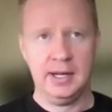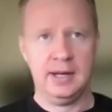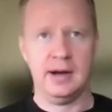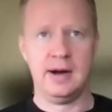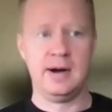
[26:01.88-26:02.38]

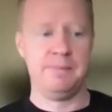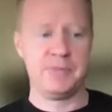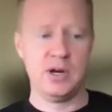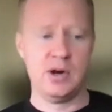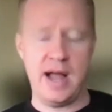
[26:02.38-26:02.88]

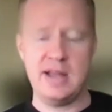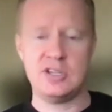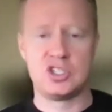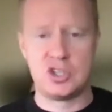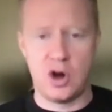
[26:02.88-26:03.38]
I
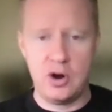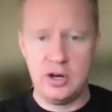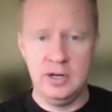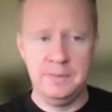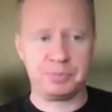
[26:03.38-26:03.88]

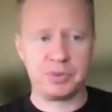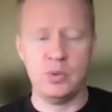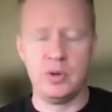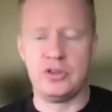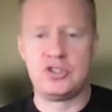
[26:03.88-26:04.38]
started
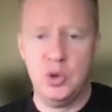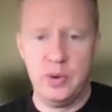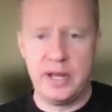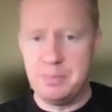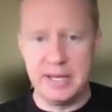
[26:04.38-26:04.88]
with 2
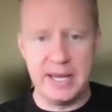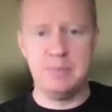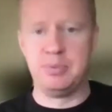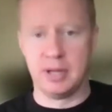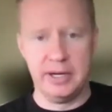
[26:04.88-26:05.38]

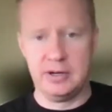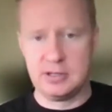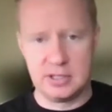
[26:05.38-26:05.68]
NBA players.